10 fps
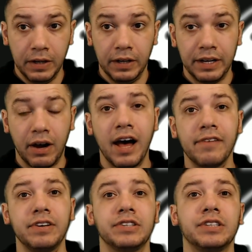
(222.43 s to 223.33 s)
Now,
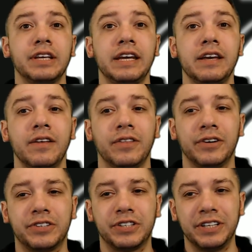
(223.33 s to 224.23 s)
obviously,
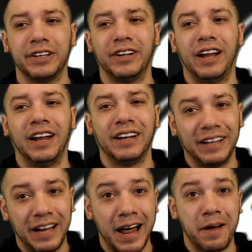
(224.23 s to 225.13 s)
there's still a
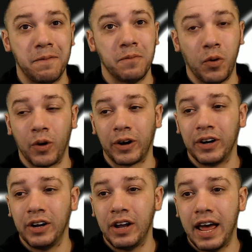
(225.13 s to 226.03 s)
lot more
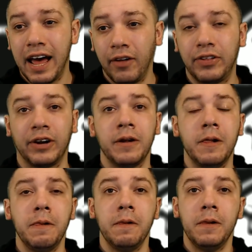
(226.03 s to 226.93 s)
out there.
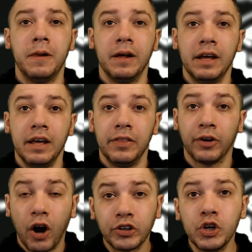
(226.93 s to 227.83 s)
There
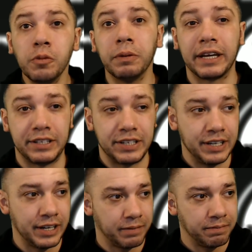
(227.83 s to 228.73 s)
are duplicates in
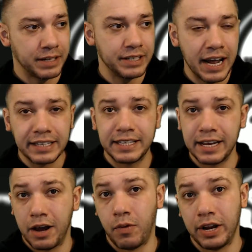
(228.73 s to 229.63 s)
here. That's the next thing
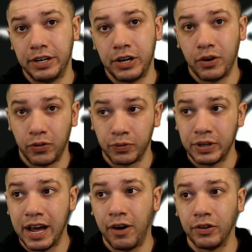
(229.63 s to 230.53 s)
I wanted to go through.
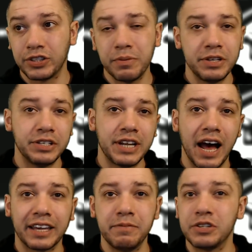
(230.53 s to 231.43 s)
Now, some of these
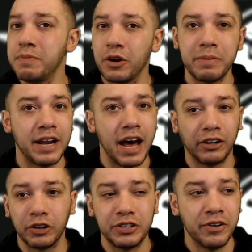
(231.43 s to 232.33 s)
documents may or may not
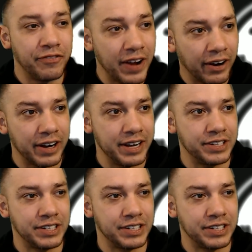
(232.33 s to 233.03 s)
look nefarious